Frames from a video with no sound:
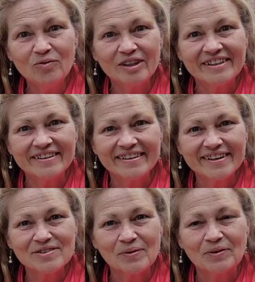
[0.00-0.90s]
Hopefully,
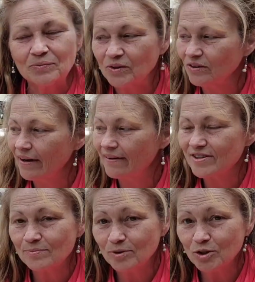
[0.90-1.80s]
the next one
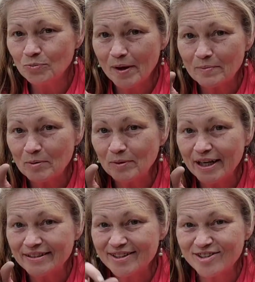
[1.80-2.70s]
will have some little
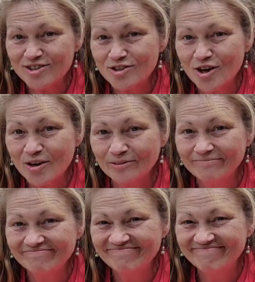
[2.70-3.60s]
baby plants to
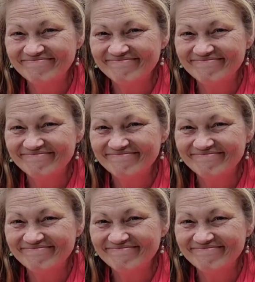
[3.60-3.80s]
show.